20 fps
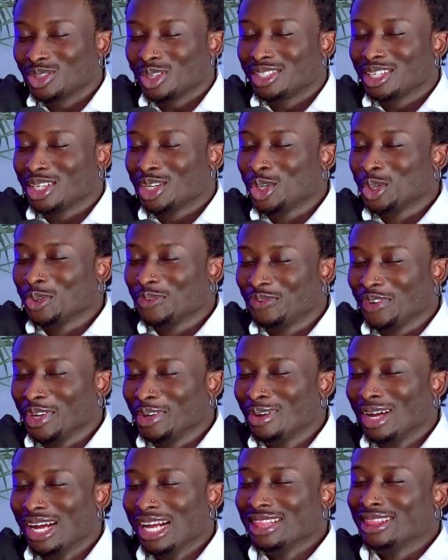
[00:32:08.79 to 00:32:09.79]
a good
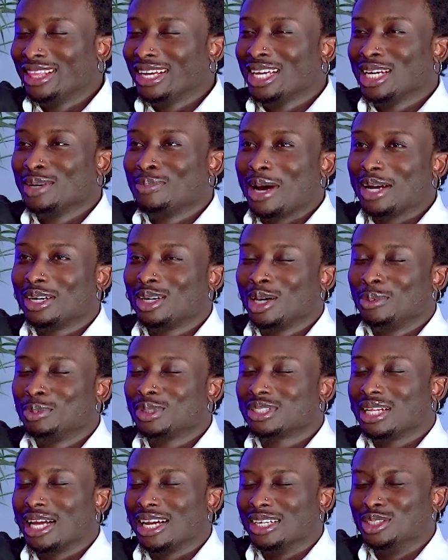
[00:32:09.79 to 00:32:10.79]
film. Thinking about it, I'm
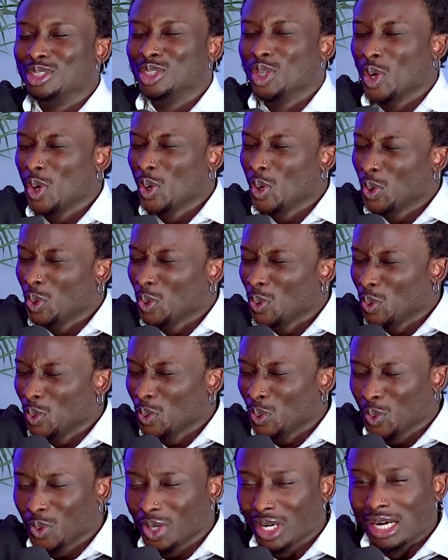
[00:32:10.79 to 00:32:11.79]
just like, no.
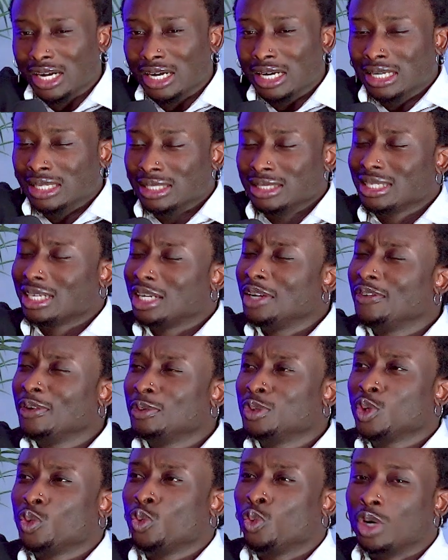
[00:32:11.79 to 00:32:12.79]
It's like a film
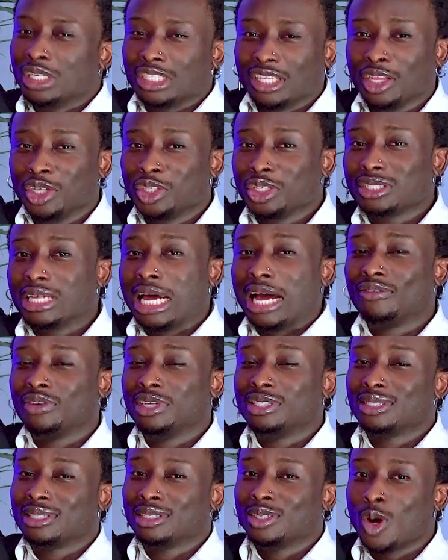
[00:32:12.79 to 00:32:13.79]
you watch and you just have
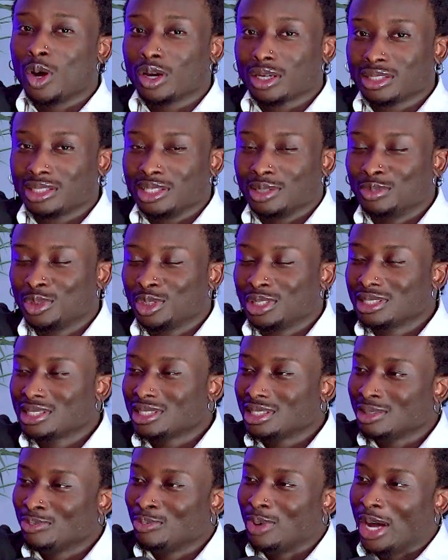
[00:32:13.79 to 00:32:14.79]
instant orgasms just by